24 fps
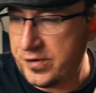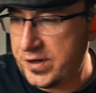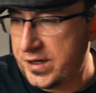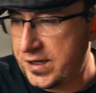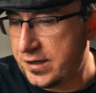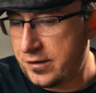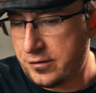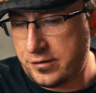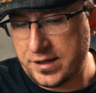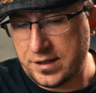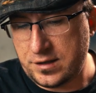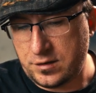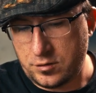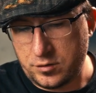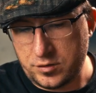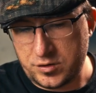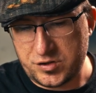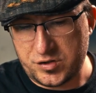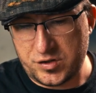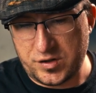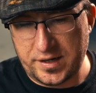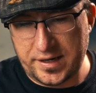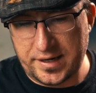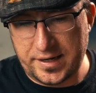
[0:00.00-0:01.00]
video, it
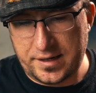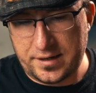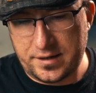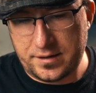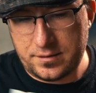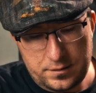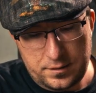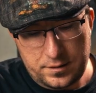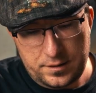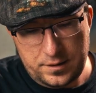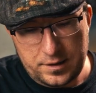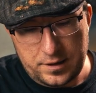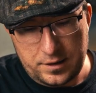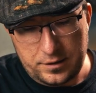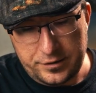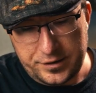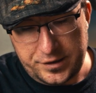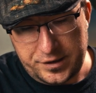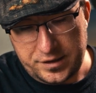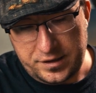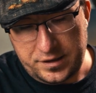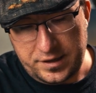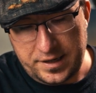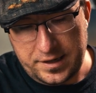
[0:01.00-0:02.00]
looked like, you know,
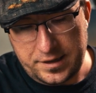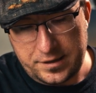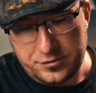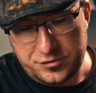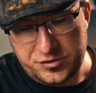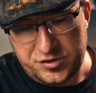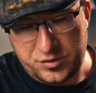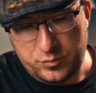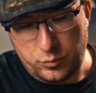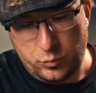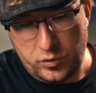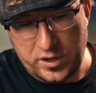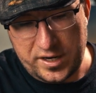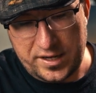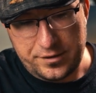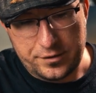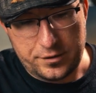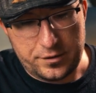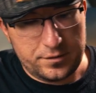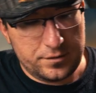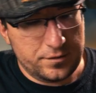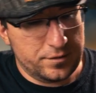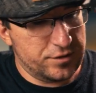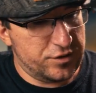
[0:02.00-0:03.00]
it could handle some
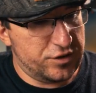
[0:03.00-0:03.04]
weather.